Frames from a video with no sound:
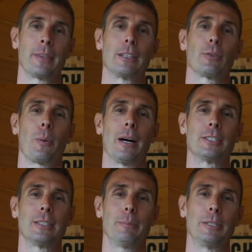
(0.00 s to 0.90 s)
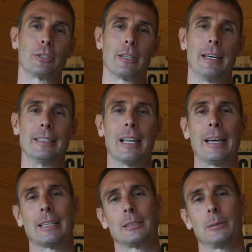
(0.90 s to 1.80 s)
Thanks for watching. Be sure to hit
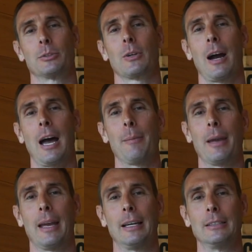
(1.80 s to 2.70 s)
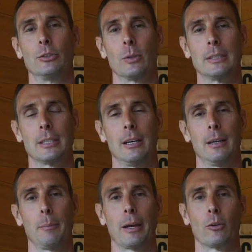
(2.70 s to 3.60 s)
like and subscribe, and join us
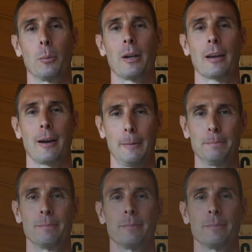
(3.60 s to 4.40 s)
on BikeRumor.com.